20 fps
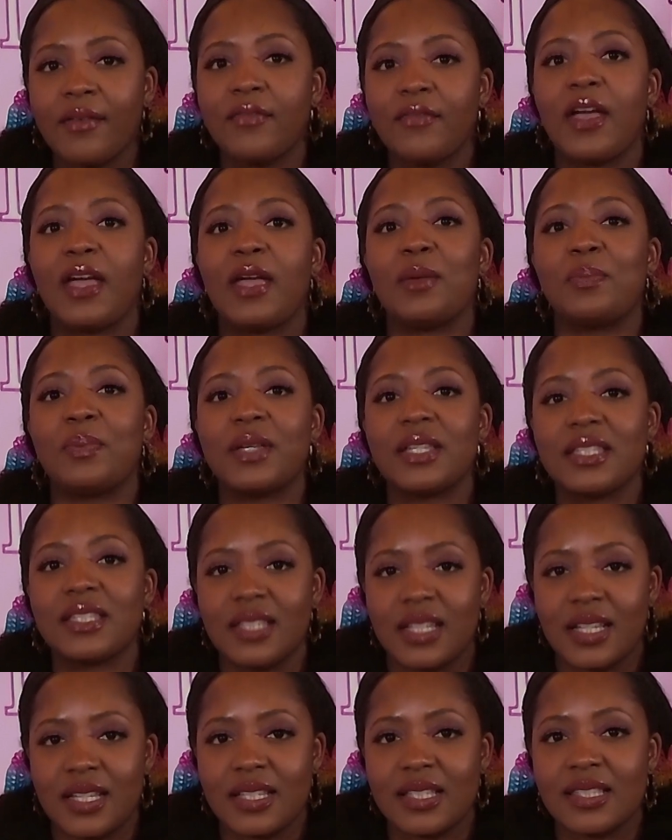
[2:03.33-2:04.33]
a
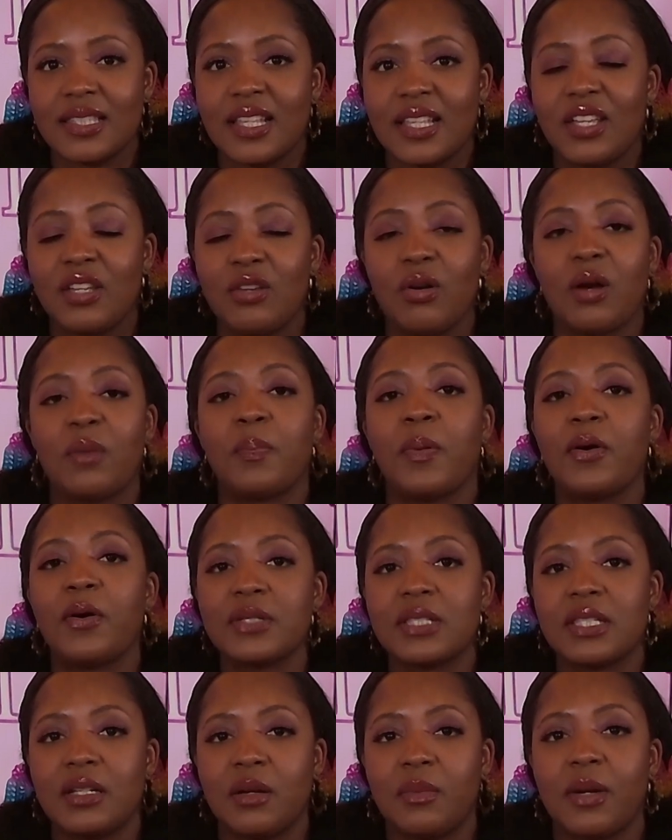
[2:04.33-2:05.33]
business and you are
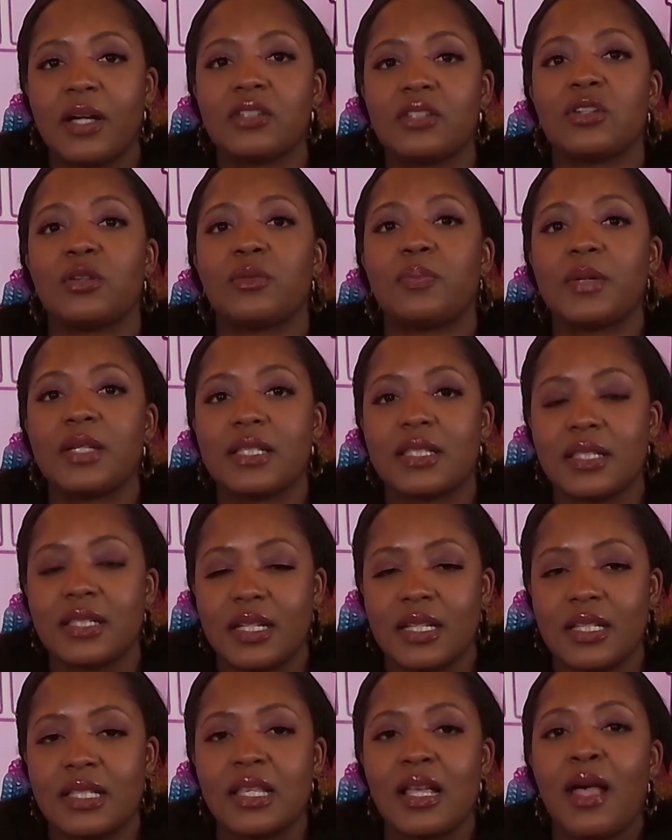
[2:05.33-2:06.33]
posting about your business,
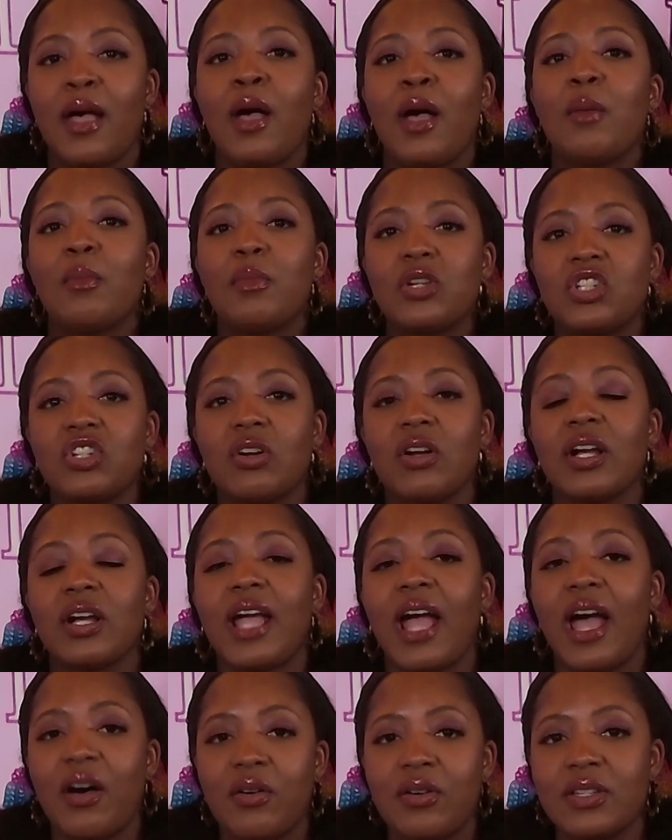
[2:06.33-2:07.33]
but your
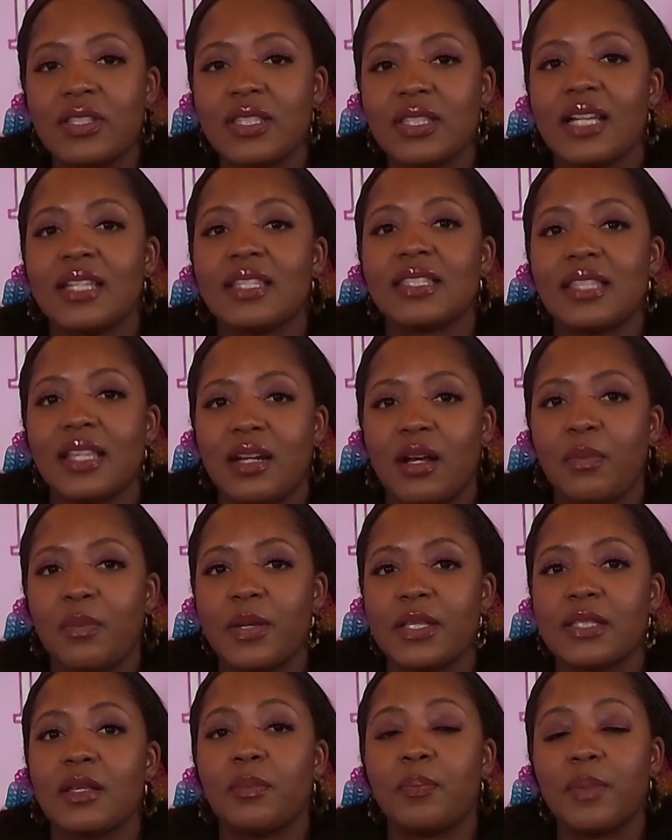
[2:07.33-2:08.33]
account is not set up as
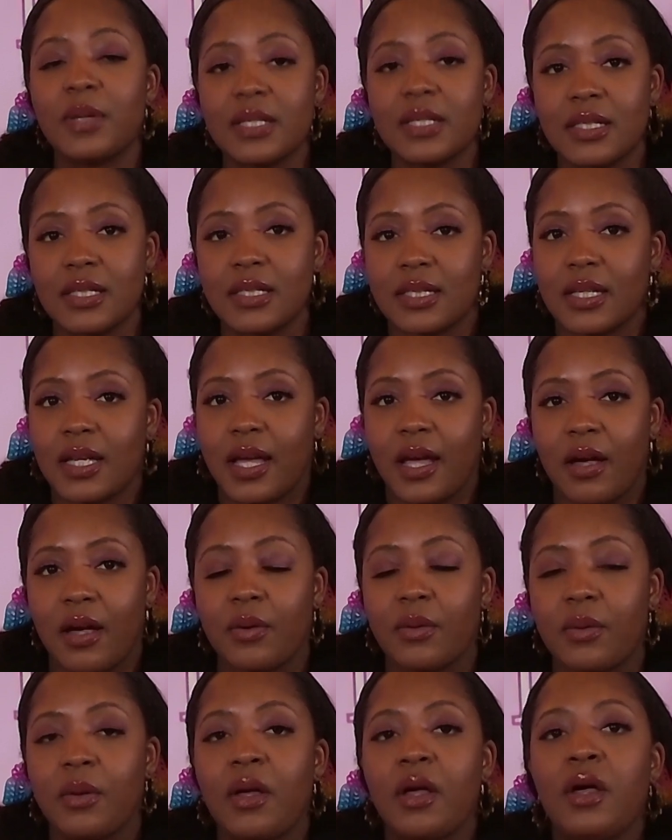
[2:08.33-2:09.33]
a business account,
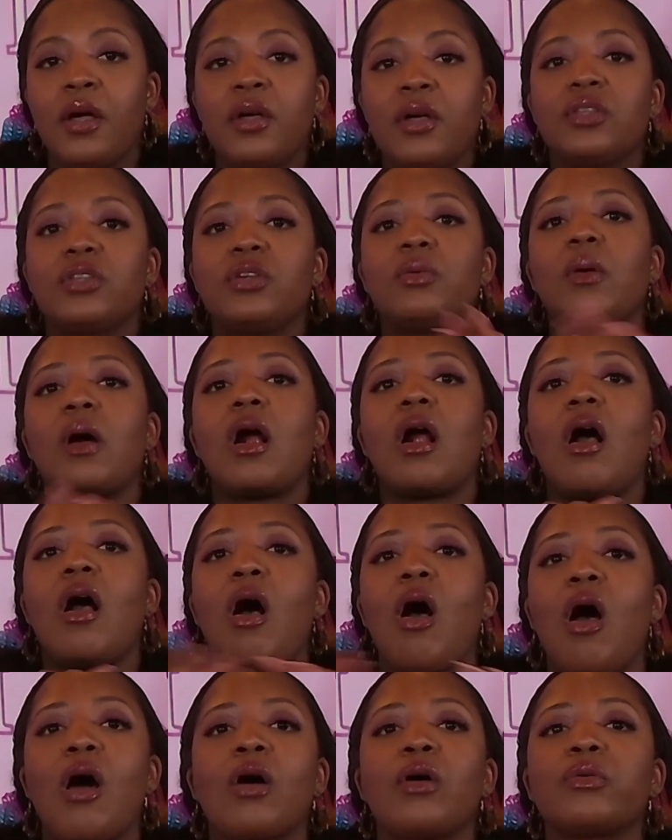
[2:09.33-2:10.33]
you are
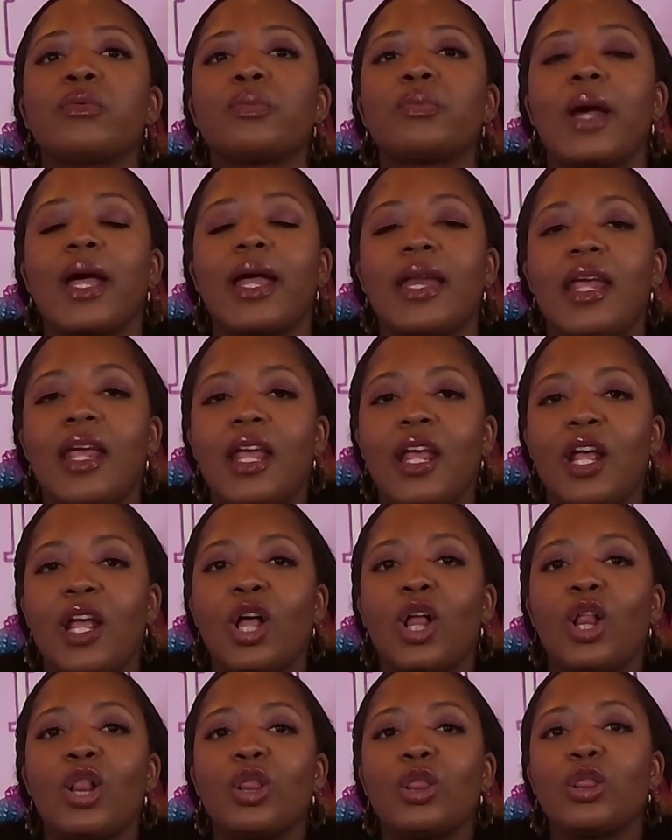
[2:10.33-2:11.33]
already
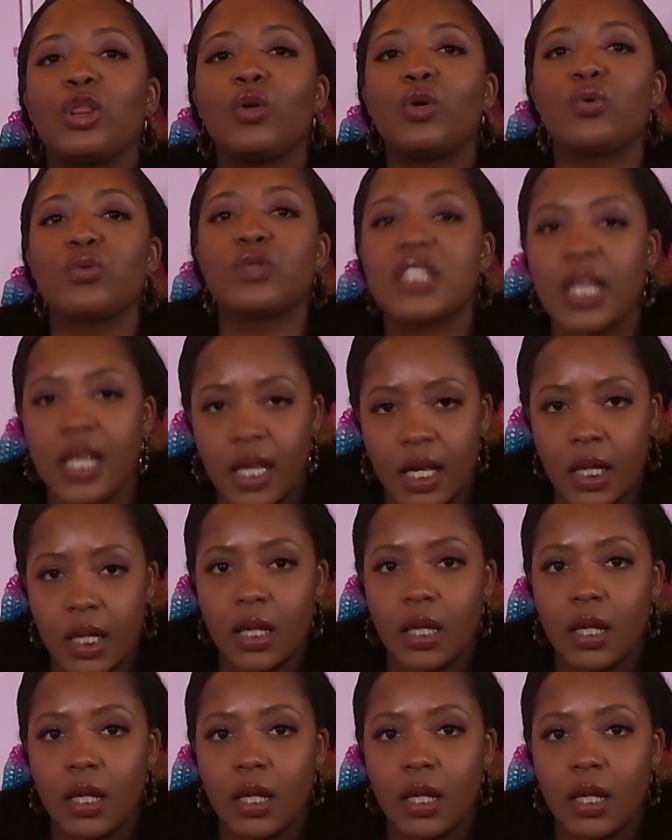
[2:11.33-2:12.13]
losing.